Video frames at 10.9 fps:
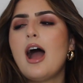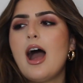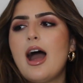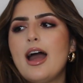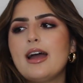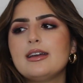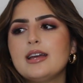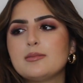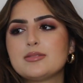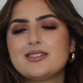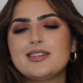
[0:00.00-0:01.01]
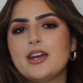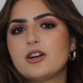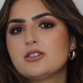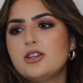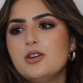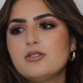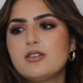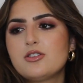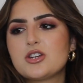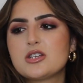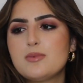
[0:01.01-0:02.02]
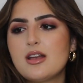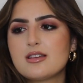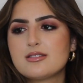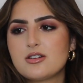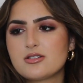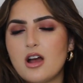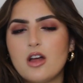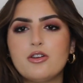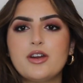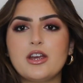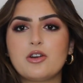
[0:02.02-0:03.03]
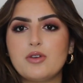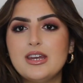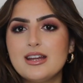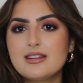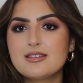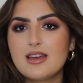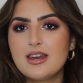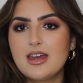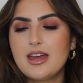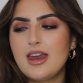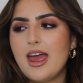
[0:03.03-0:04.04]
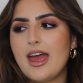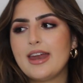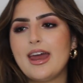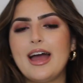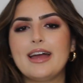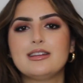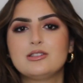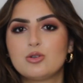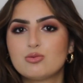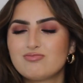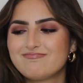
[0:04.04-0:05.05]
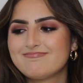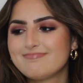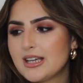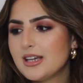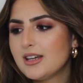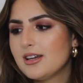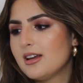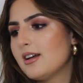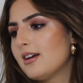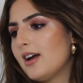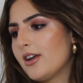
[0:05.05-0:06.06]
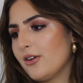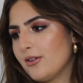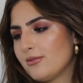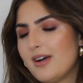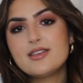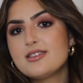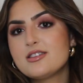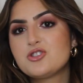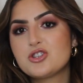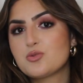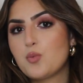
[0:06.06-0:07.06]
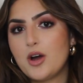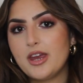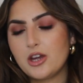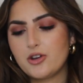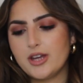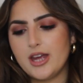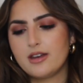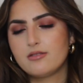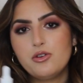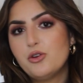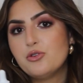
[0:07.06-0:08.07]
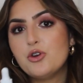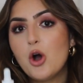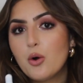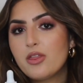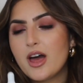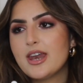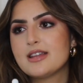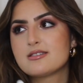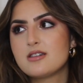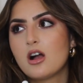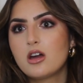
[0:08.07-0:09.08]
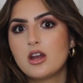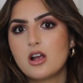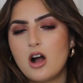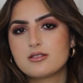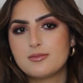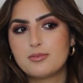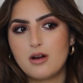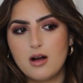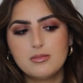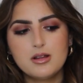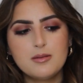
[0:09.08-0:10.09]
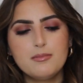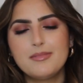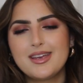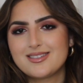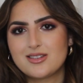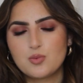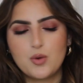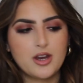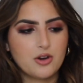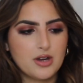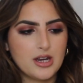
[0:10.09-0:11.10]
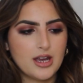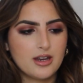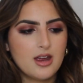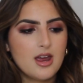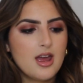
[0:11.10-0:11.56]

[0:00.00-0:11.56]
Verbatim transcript: I am scared to use it just because there's other ingredients in it, and I don't know. This is just one ingredient. You know that it's not going to cause a problem because it's one ingredient.